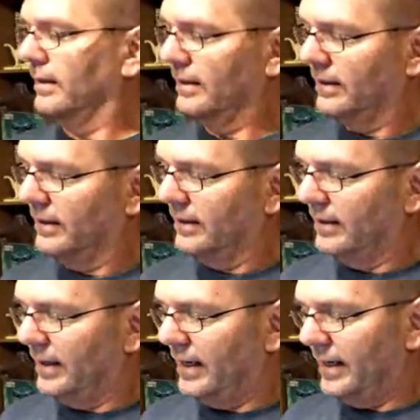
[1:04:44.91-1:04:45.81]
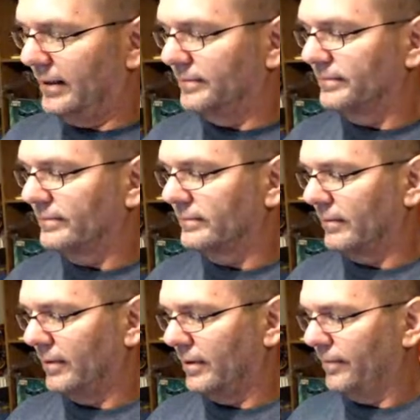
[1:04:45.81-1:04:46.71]
Yeah, dude, I think you just sold
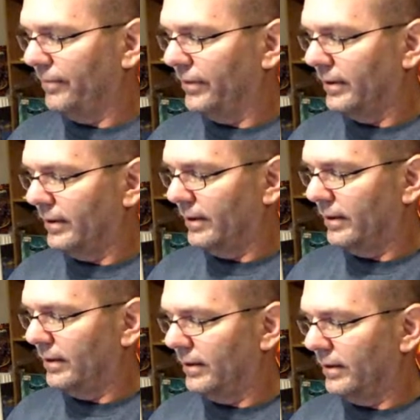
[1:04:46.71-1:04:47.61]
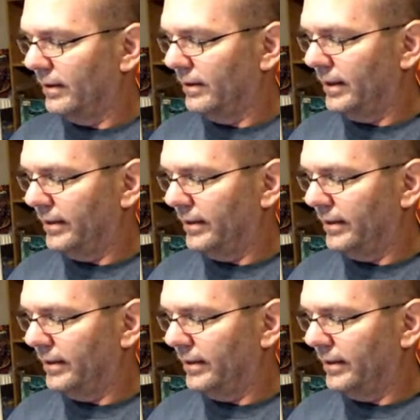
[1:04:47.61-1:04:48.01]
a comic right now to me.